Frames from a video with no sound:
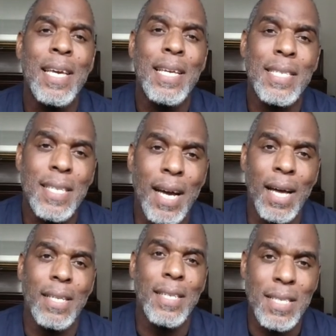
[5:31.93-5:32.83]
is to
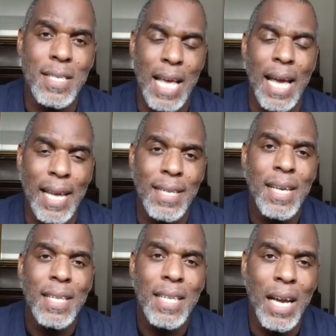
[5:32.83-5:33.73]
understand
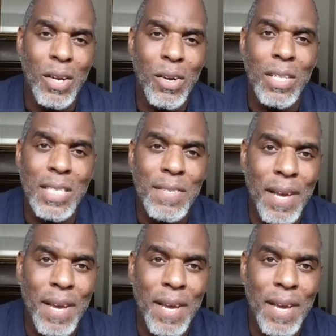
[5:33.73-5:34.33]
that God is